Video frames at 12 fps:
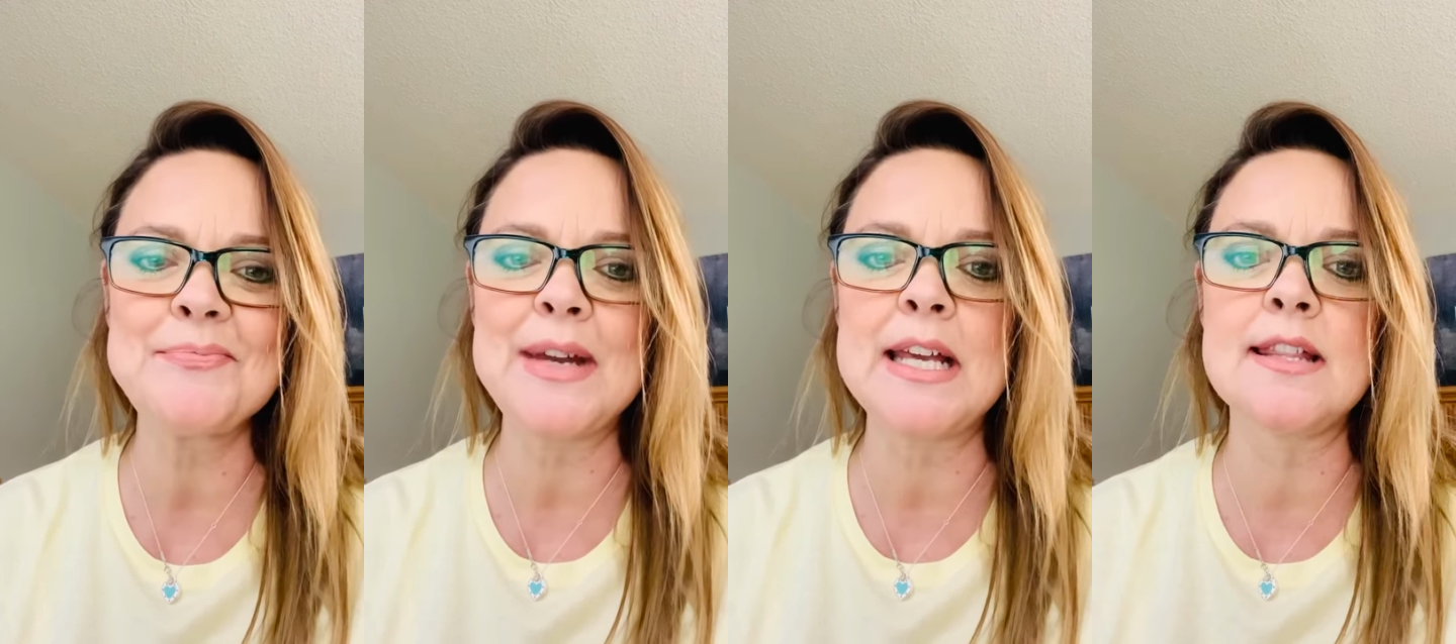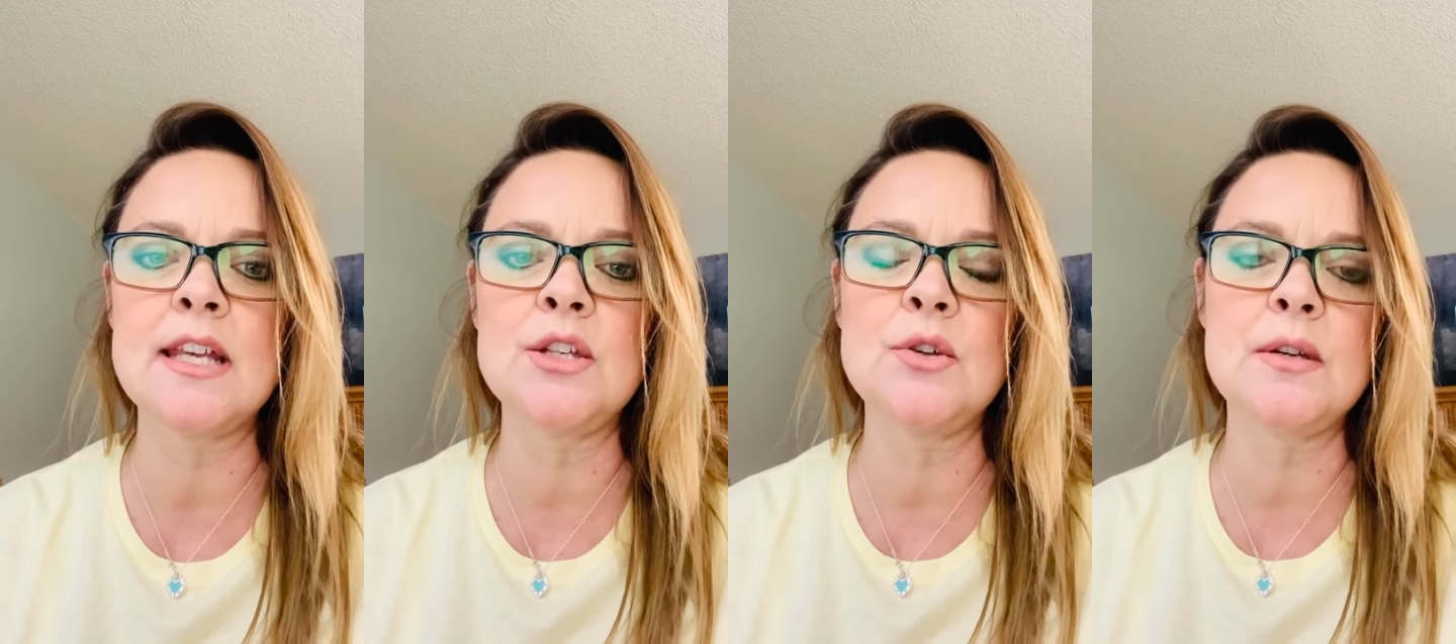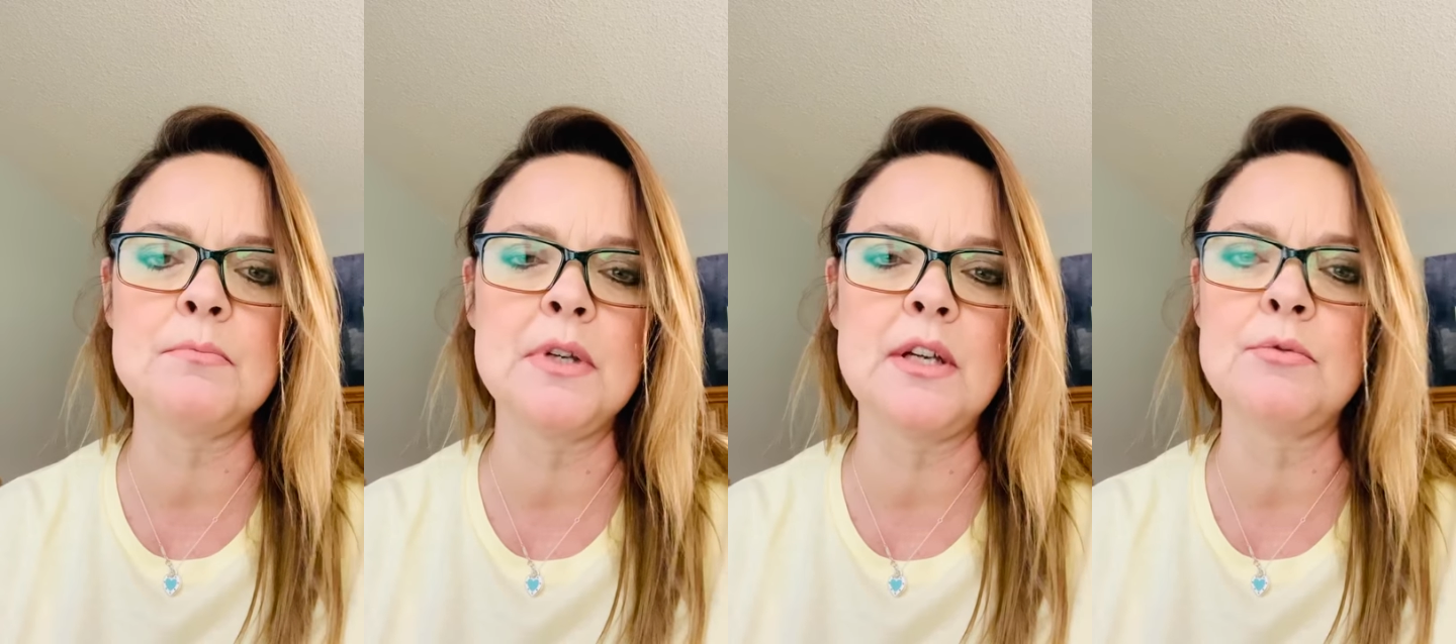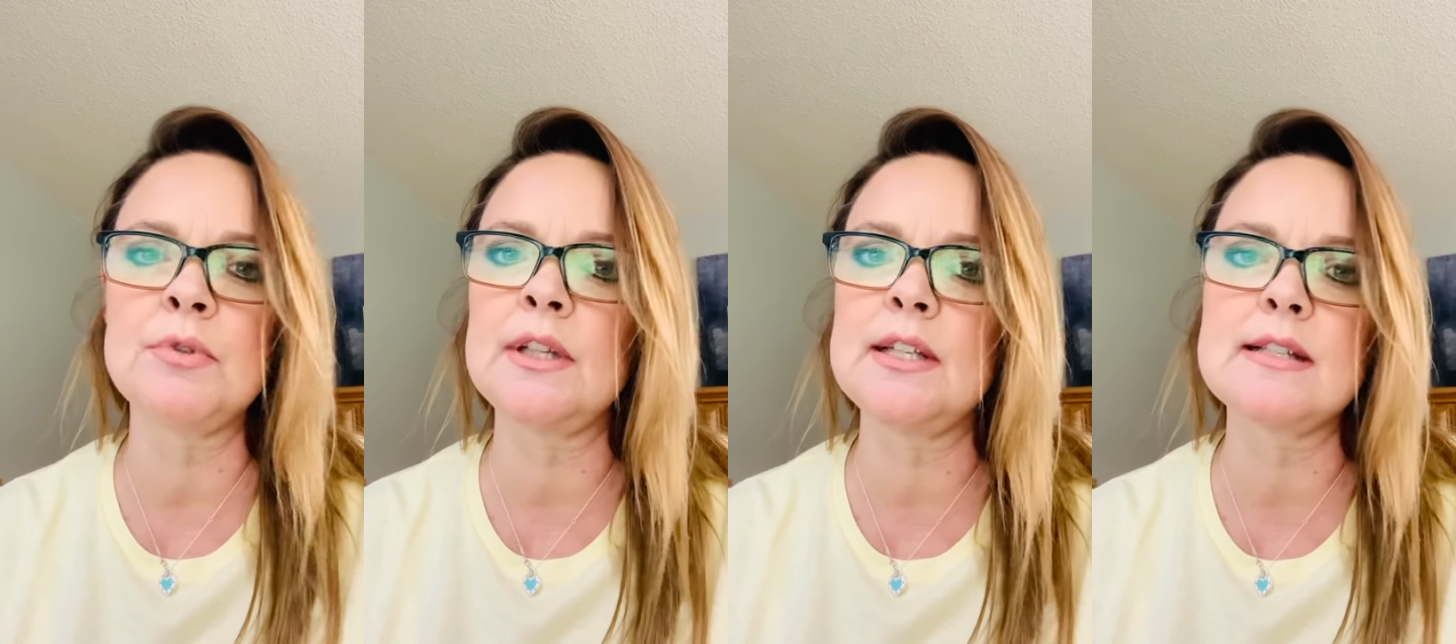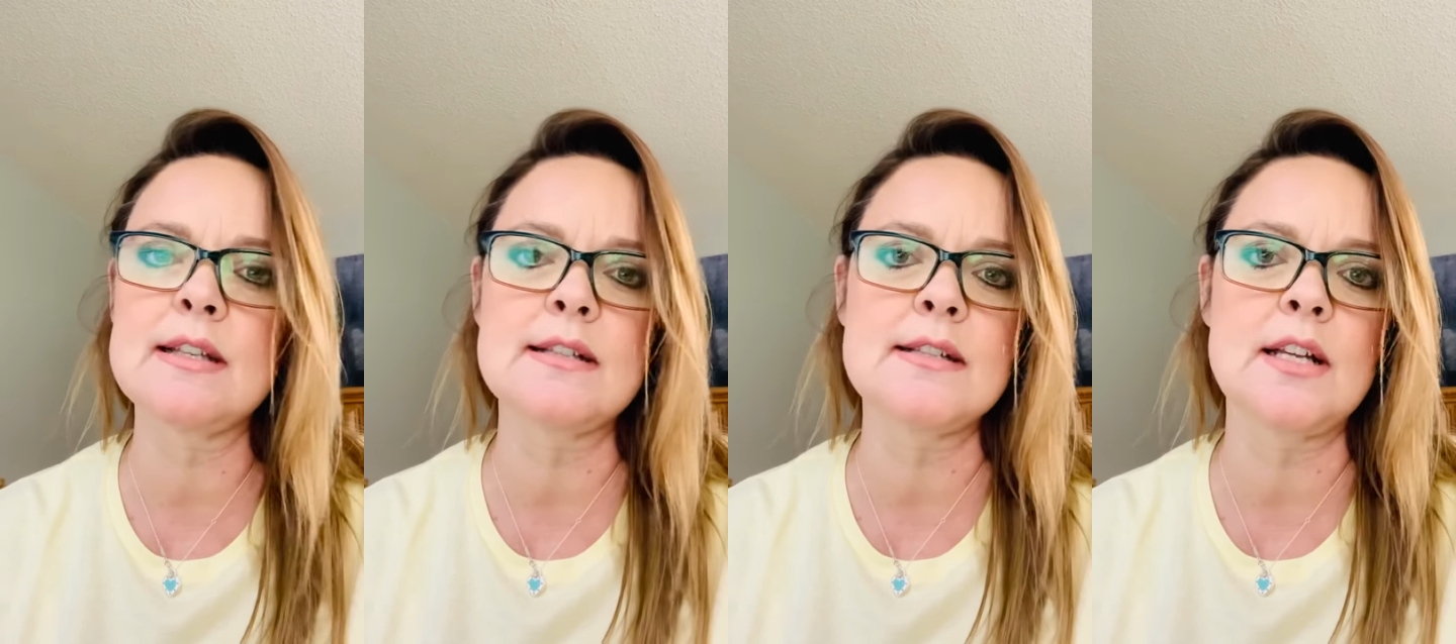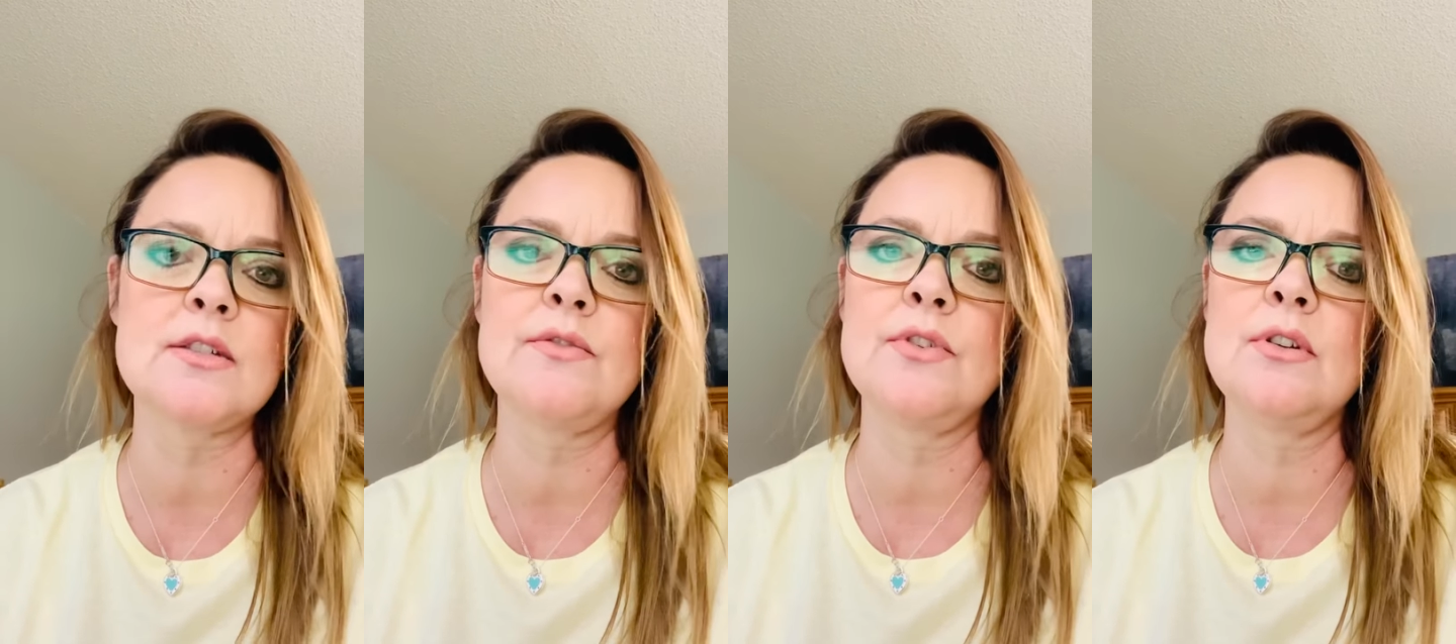I think you can be really
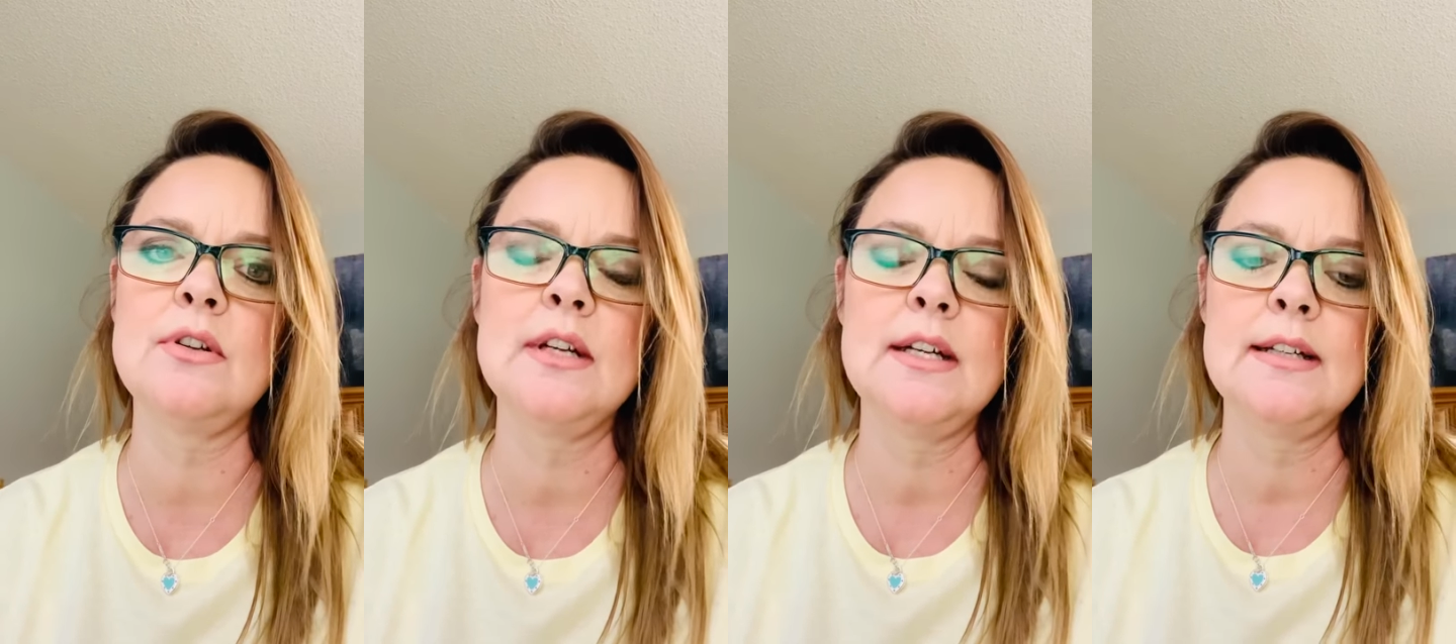successful.